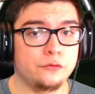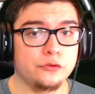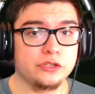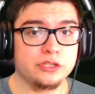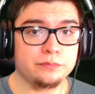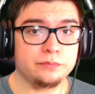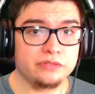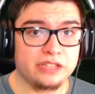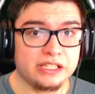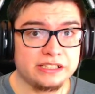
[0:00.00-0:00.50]
for
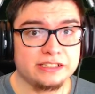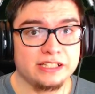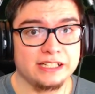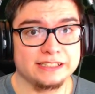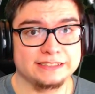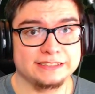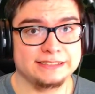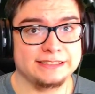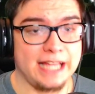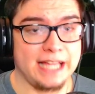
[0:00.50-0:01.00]
the Bloodlust
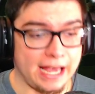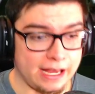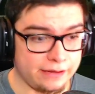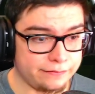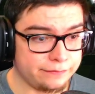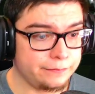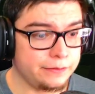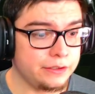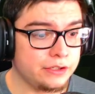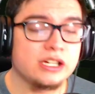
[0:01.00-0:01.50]

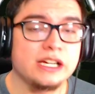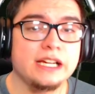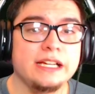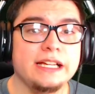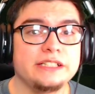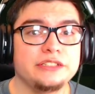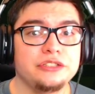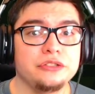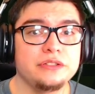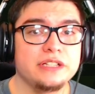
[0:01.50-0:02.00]
Staff, you're going to
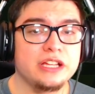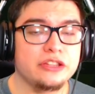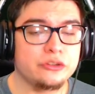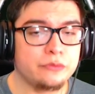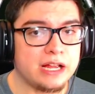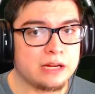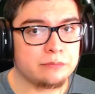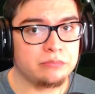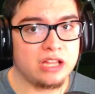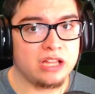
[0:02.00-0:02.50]
need 2
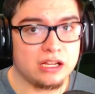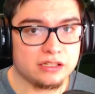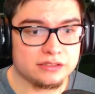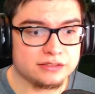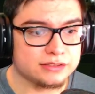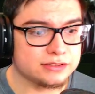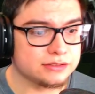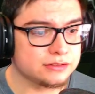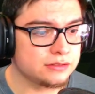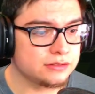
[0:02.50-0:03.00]
netherrack
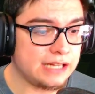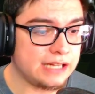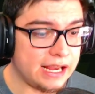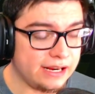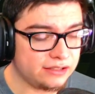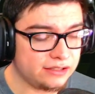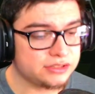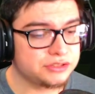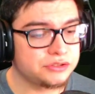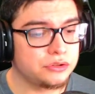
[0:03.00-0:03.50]
blocks, an
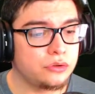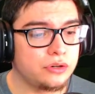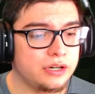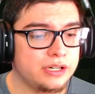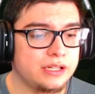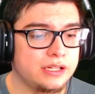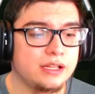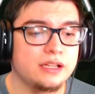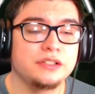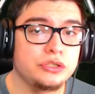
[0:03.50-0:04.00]
iron
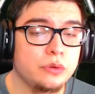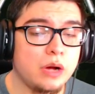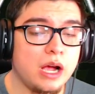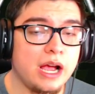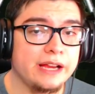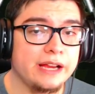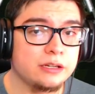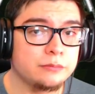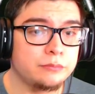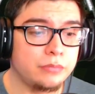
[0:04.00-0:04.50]
sword, 2
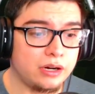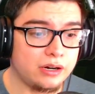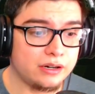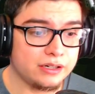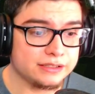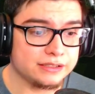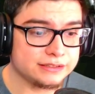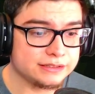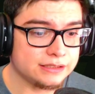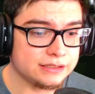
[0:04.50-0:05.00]
iron
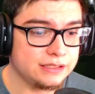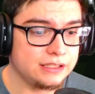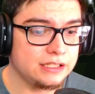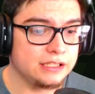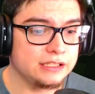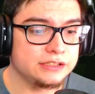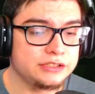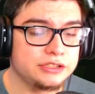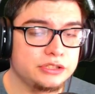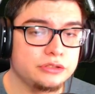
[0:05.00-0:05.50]
bars,
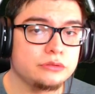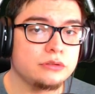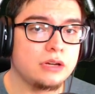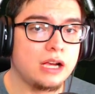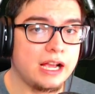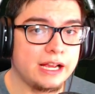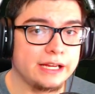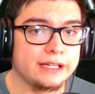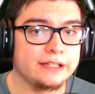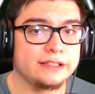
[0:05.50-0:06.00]
and 2
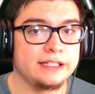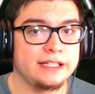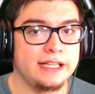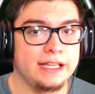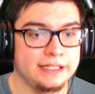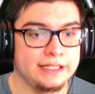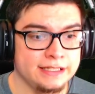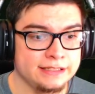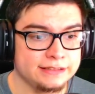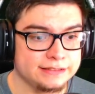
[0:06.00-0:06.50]
iron
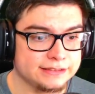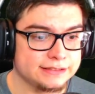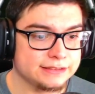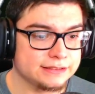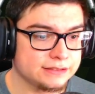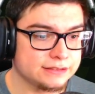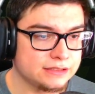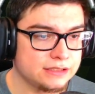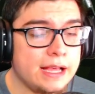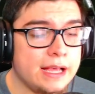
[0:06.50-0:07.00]

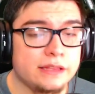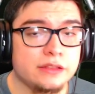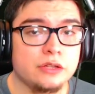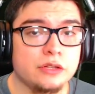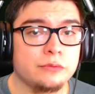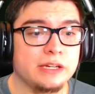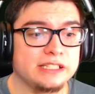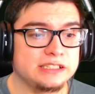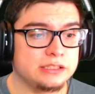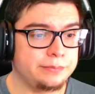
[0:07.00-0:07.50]
ignits, and
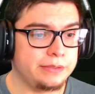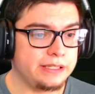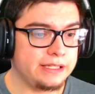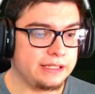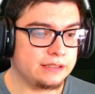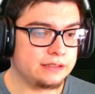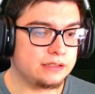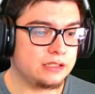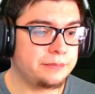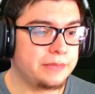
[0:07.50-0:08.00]
the
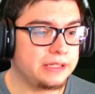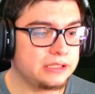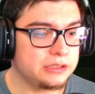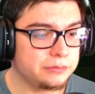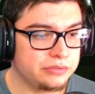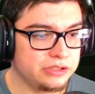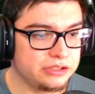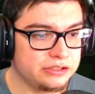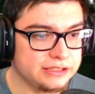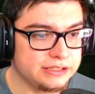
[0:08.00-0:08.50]
recipe to make
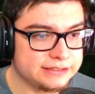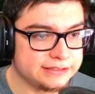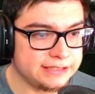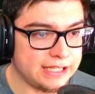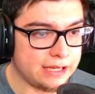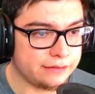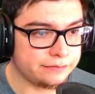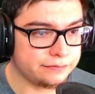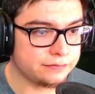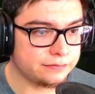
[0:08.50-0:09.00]
the Bloodlust
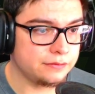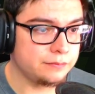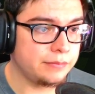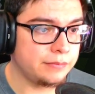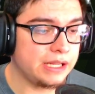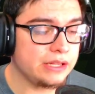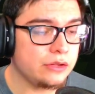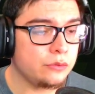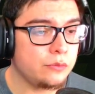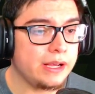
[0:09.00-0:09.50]
Staff.
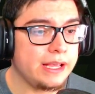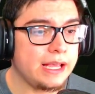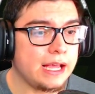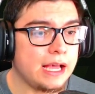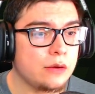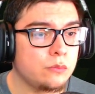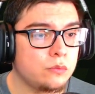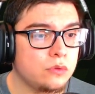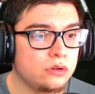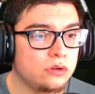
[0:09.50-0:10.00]
By the way,
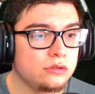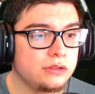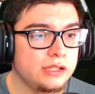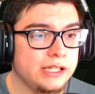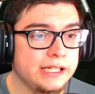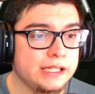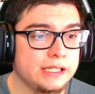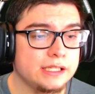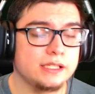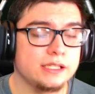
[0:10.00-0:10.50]
I will
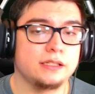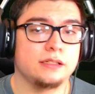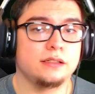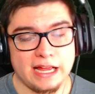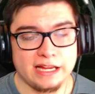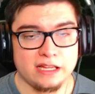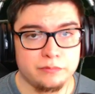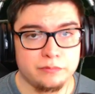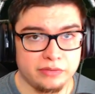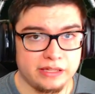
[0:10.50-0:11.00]
link
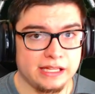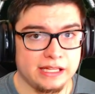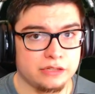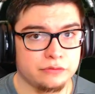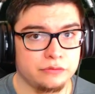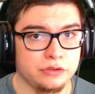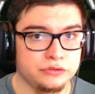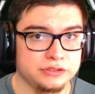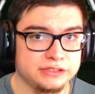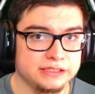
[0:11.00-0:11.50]

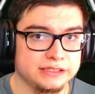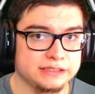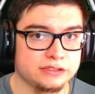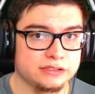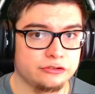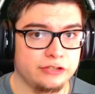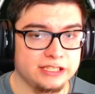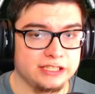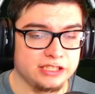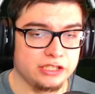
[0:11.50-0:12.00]

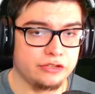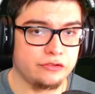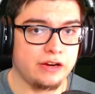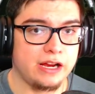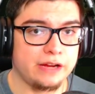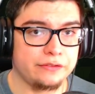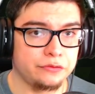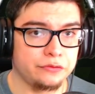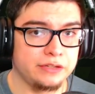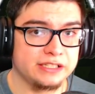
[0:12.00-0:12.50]
DakonBlackRose's
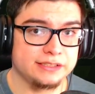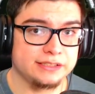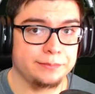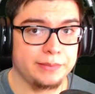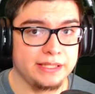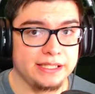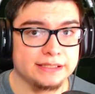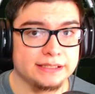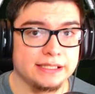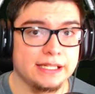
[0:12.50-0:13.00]
CrazyCraft
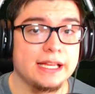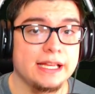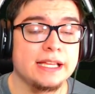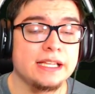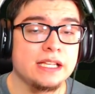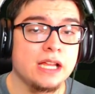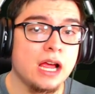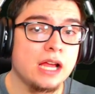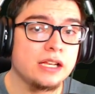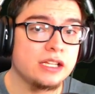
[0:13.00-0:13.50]
recipes
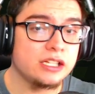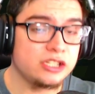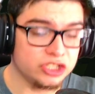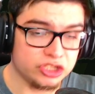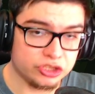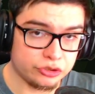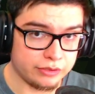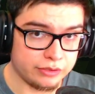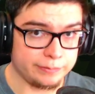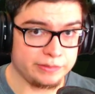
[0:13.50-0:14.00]
in the
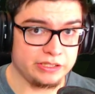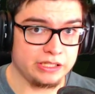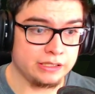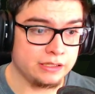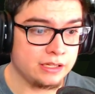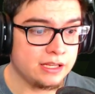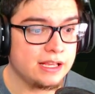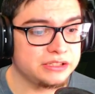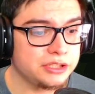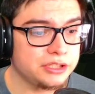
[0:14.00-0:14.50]

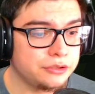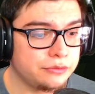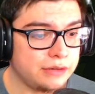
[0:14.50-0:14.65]
description, but to